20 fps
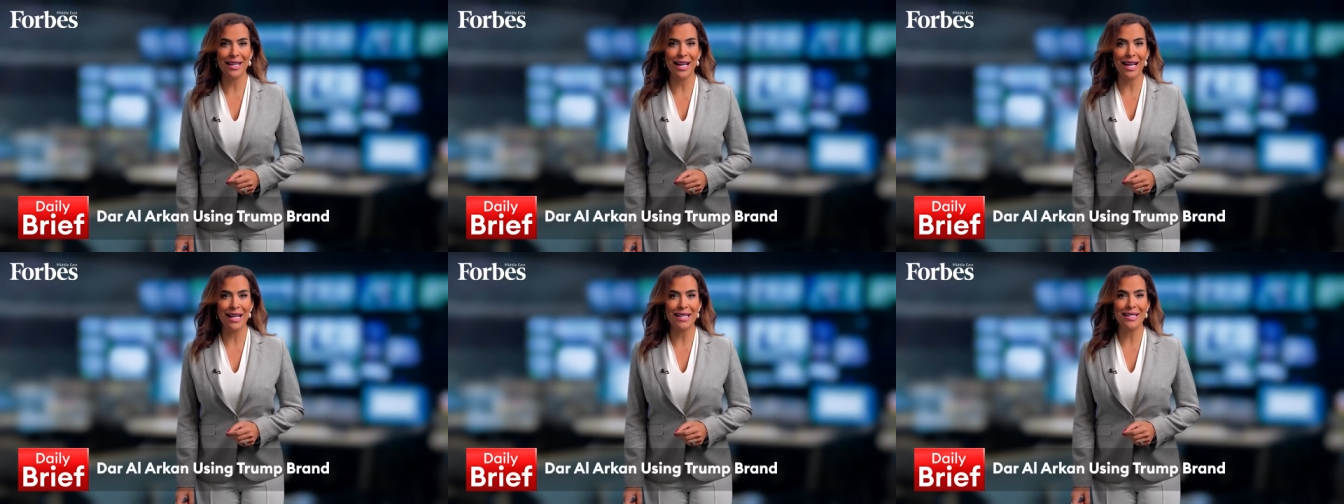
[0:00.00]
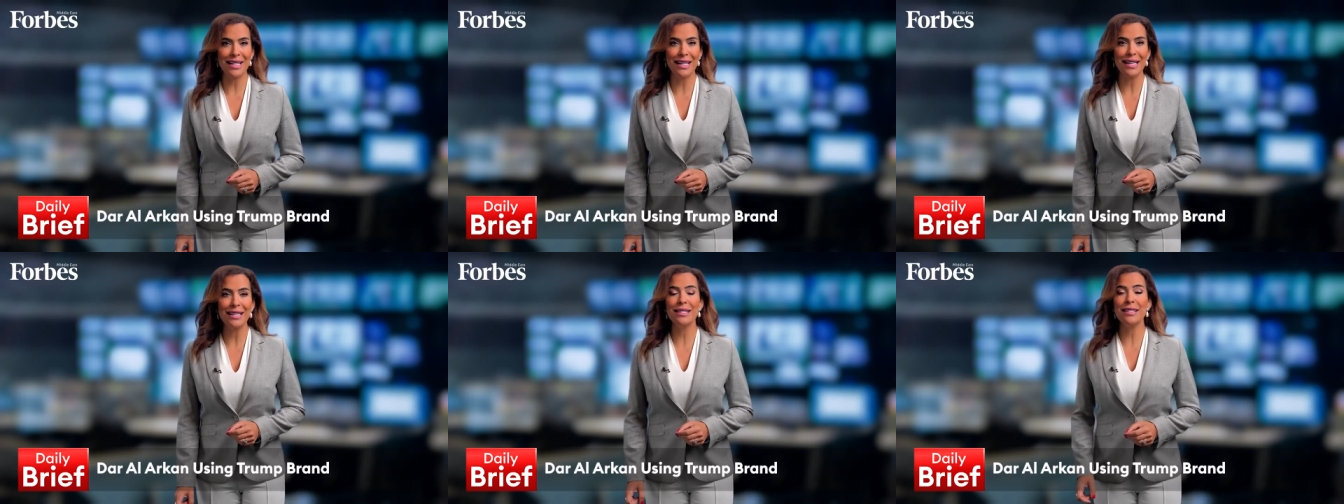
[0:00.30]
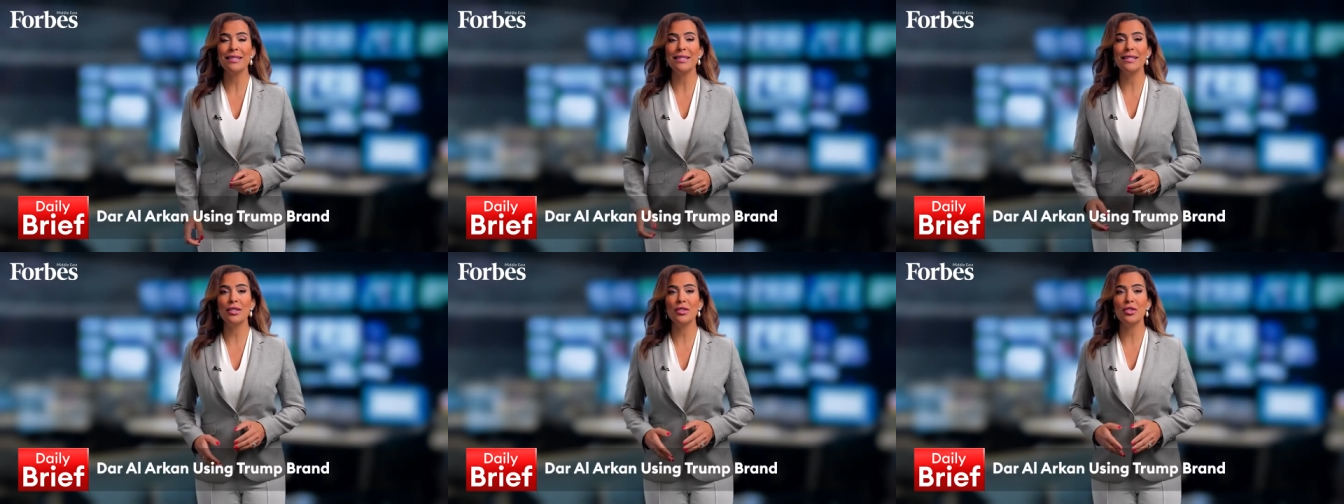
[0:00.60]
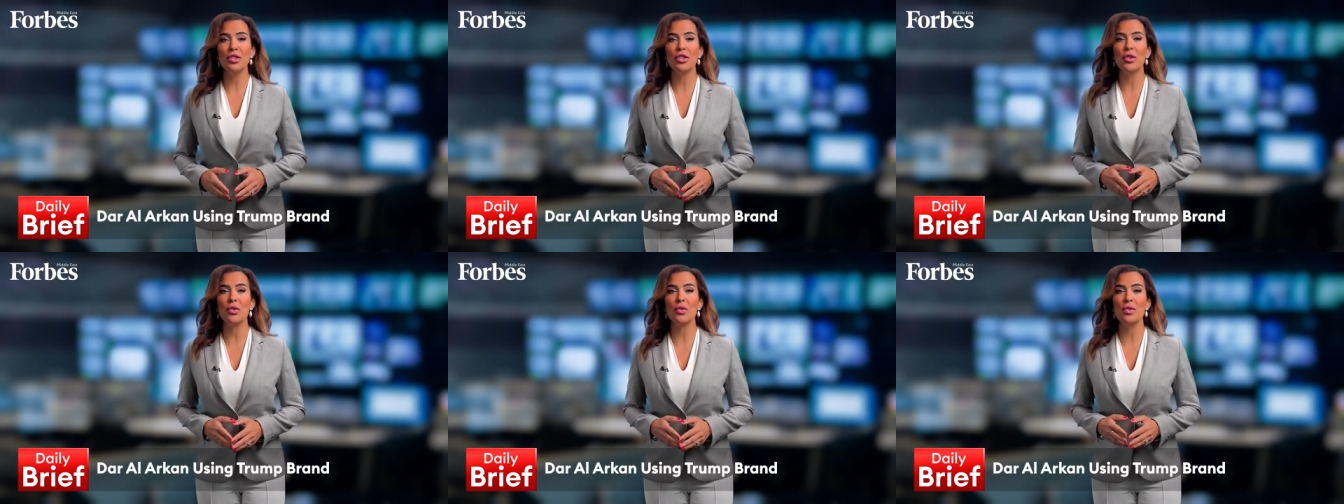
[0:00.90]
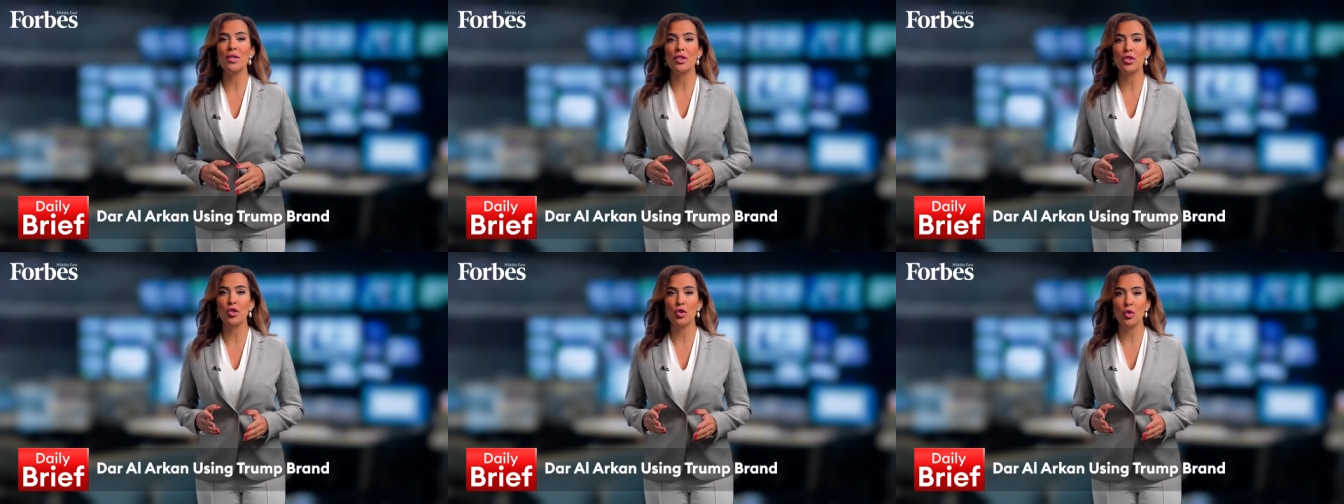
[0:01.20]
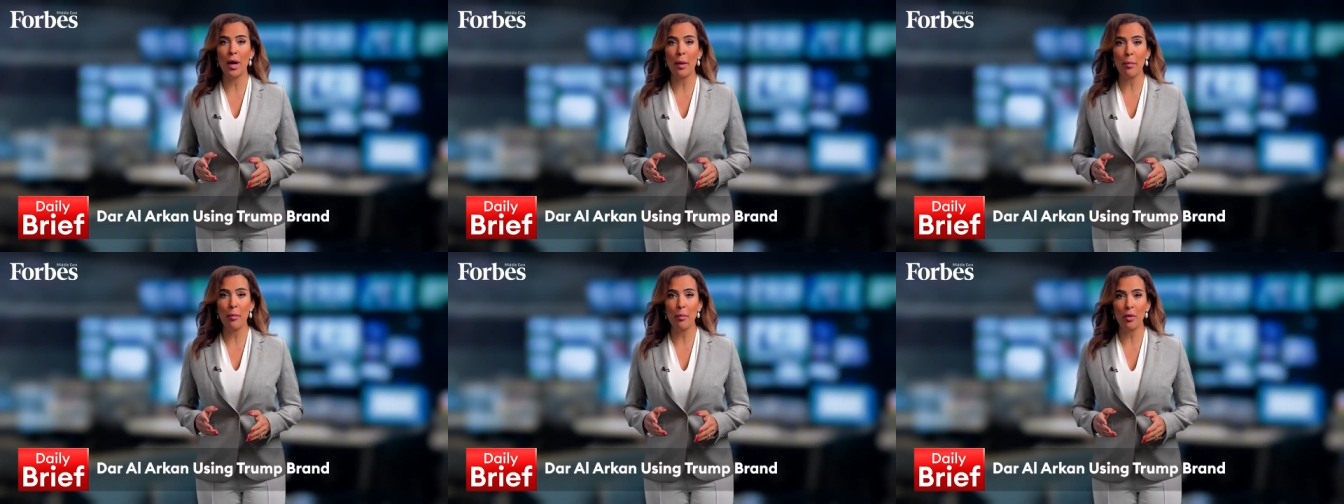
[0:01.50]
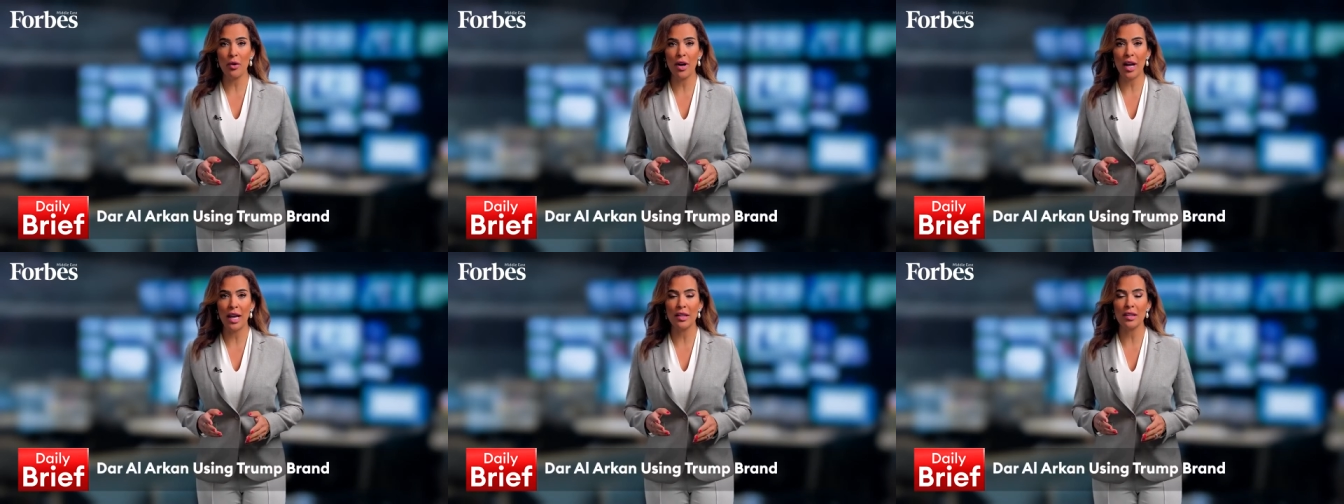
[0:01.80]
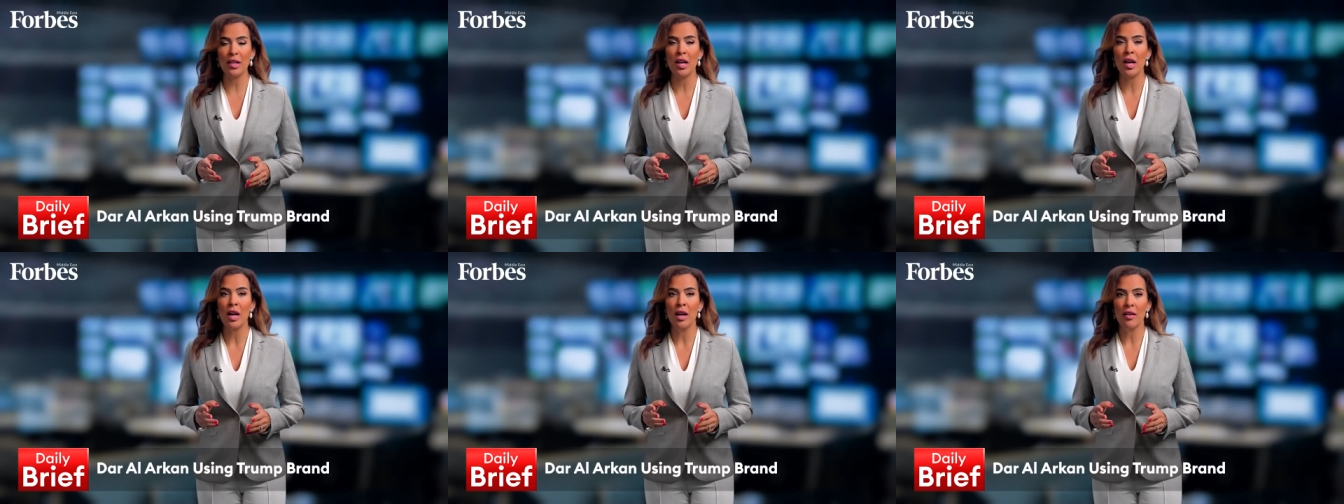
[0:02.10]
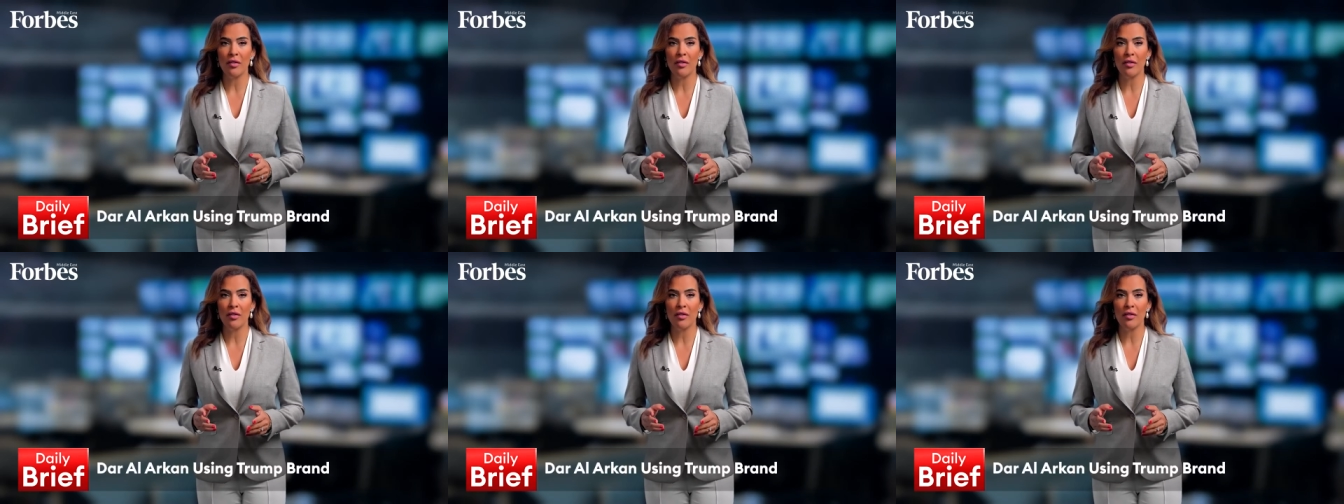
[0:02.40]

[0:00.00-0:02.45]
has inked a deal to use the Trump brand